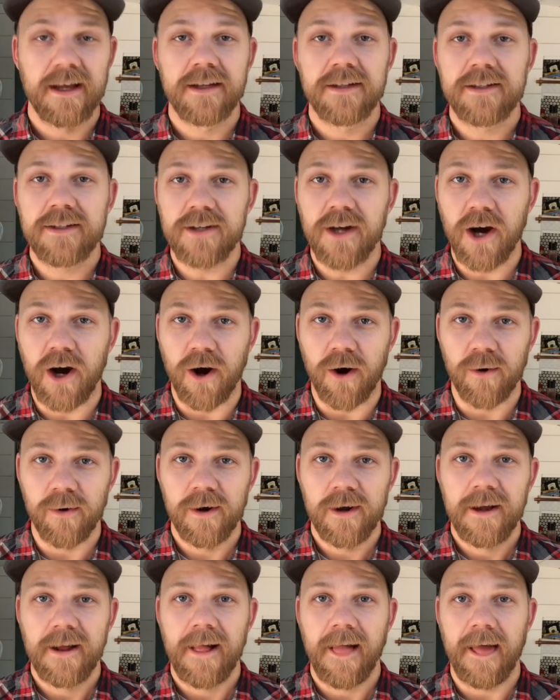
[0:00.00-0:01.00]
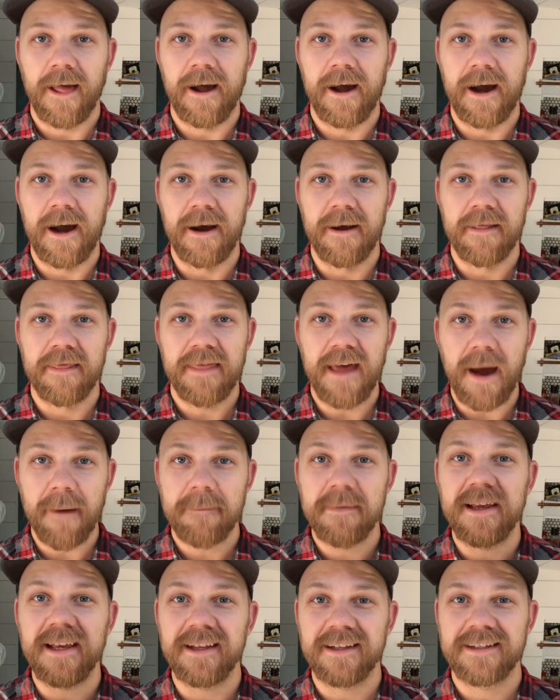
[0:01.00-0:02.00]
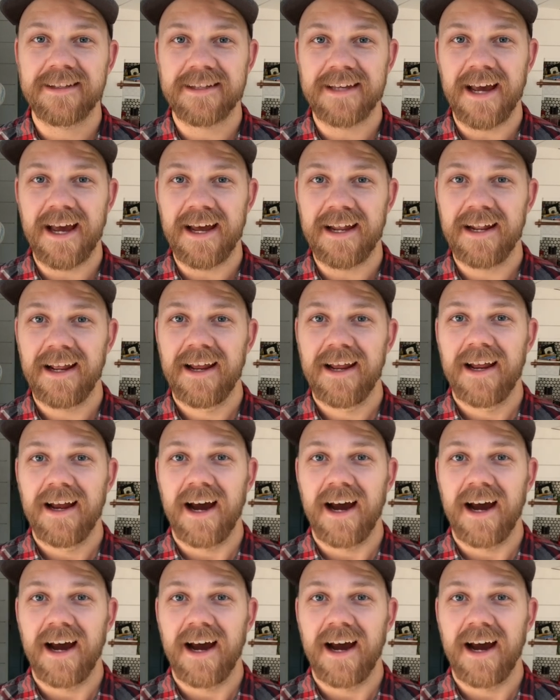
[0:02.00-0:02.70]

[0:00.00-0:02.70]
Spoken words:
So, that being said,